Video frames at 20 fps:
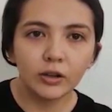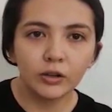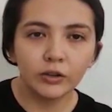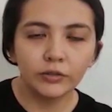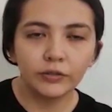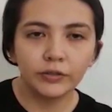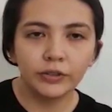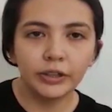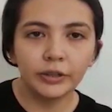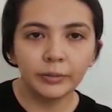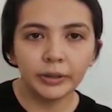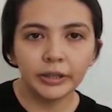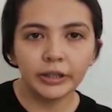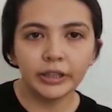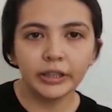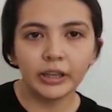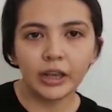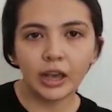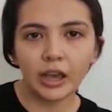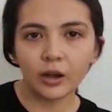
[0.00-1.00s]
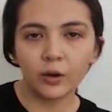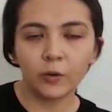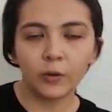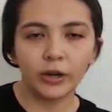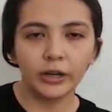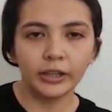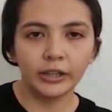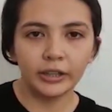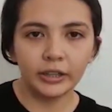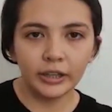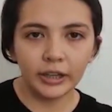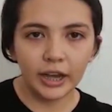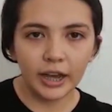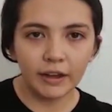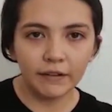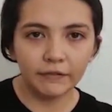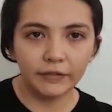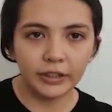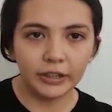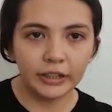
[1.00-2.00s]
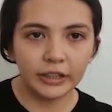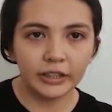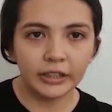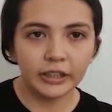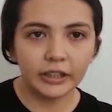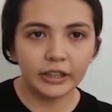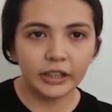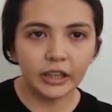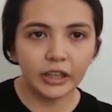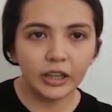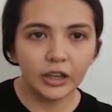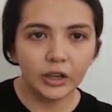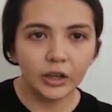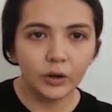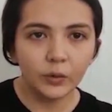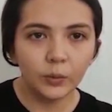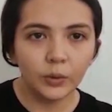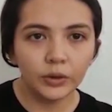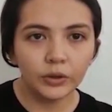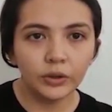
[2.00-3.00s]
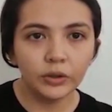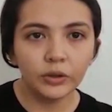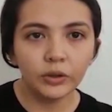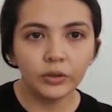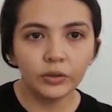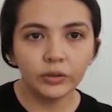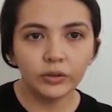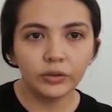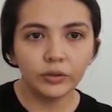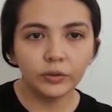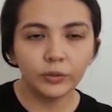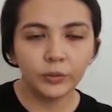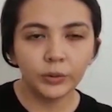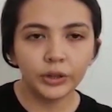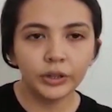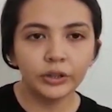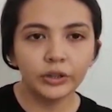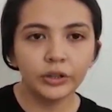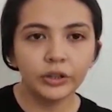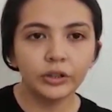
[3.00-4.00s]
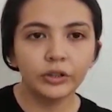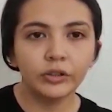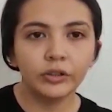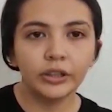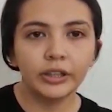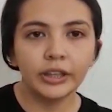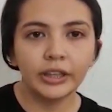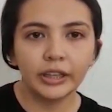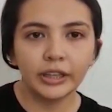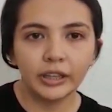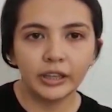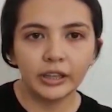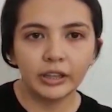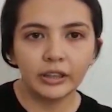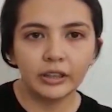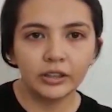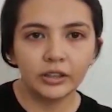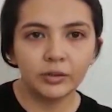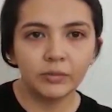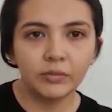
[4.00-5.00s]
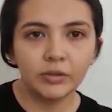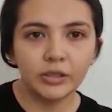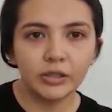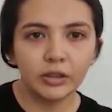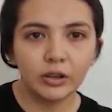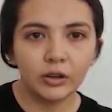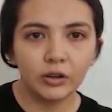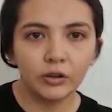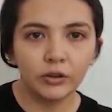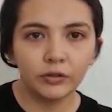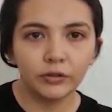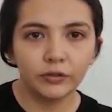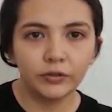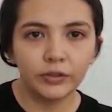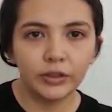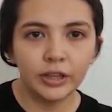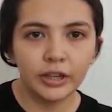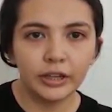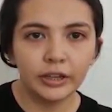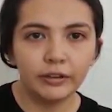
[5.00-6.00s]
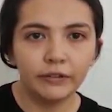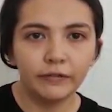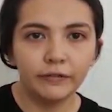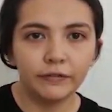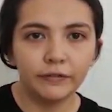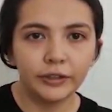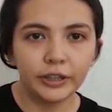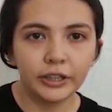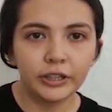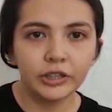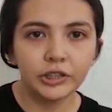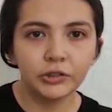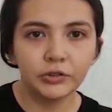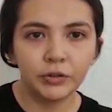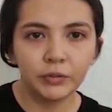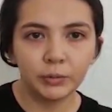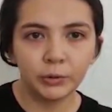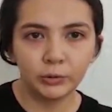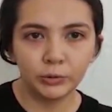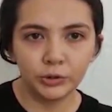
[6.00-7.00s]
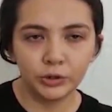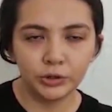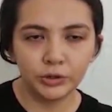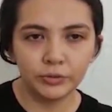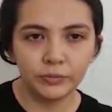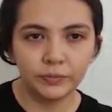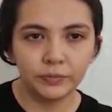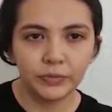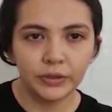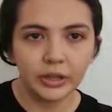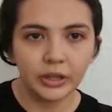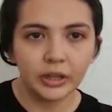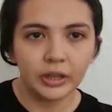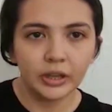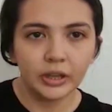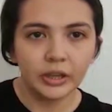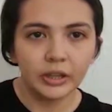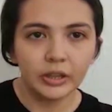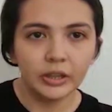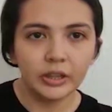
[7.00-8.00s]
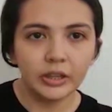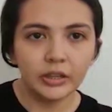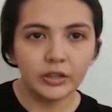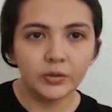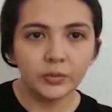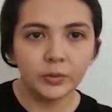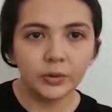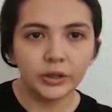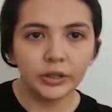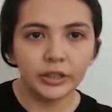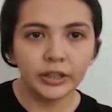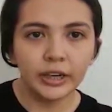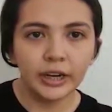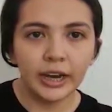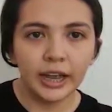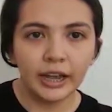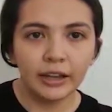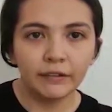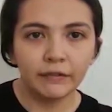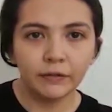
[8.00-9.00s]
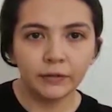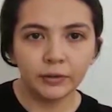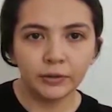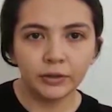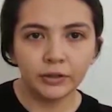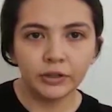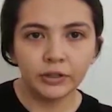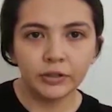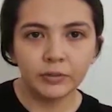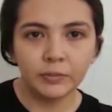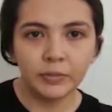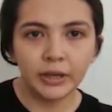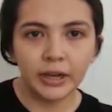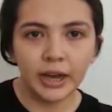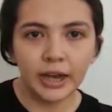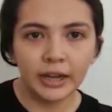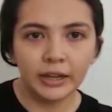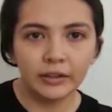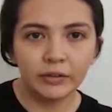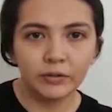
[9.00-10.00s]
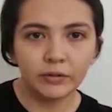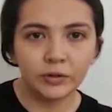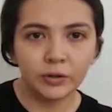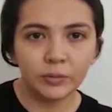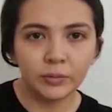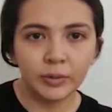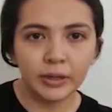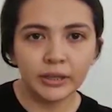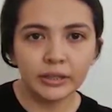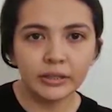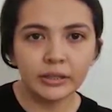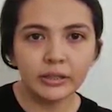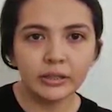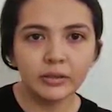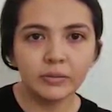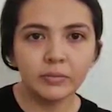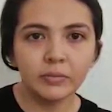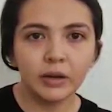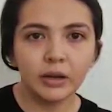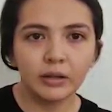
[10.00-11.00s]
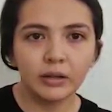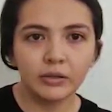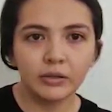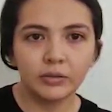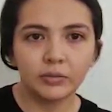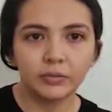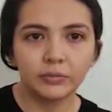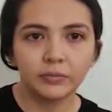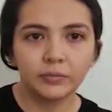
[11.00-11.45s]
of liberty, equality, and fraternity were not only the key terms of the French Revolution. These were the life force behind Romanticism also.